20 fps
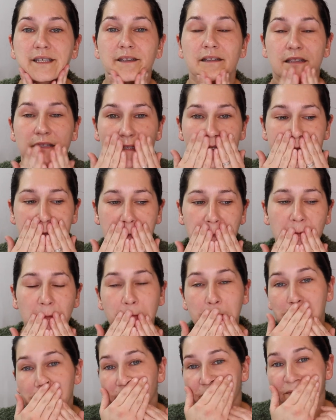since
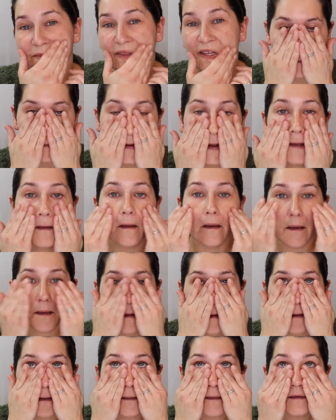I do have
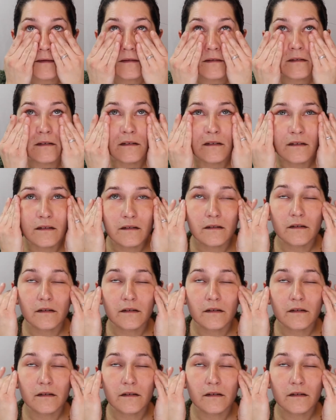really dry skin.